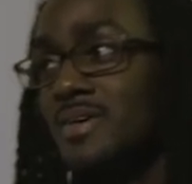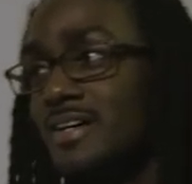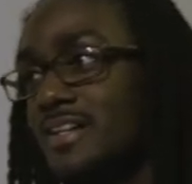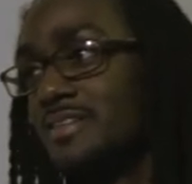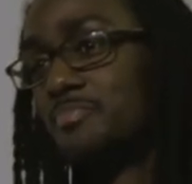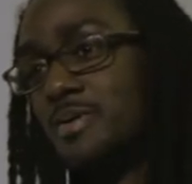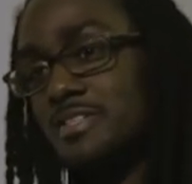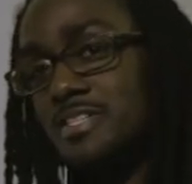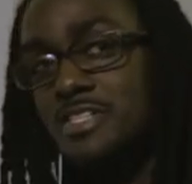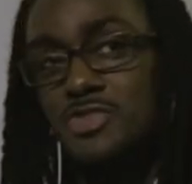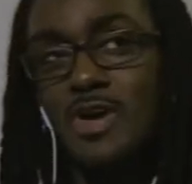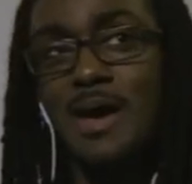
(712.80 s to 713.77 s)
Word. Piece
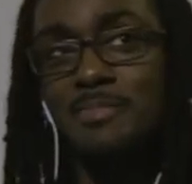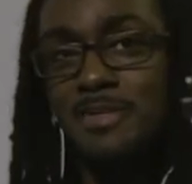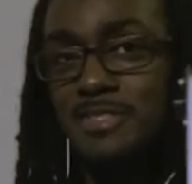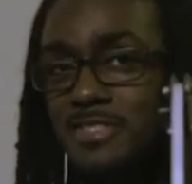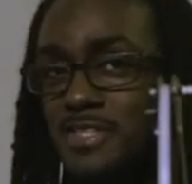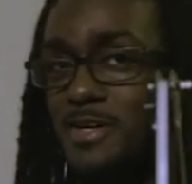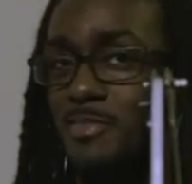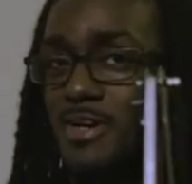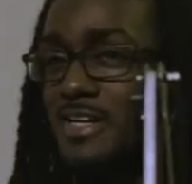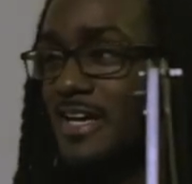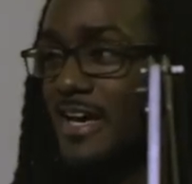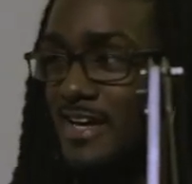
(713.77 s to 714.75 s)
of shrapnel just come
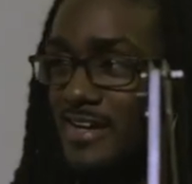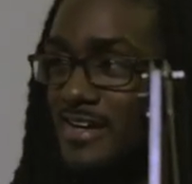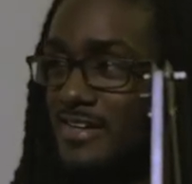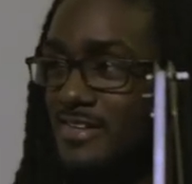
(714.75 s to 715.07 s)
cut their head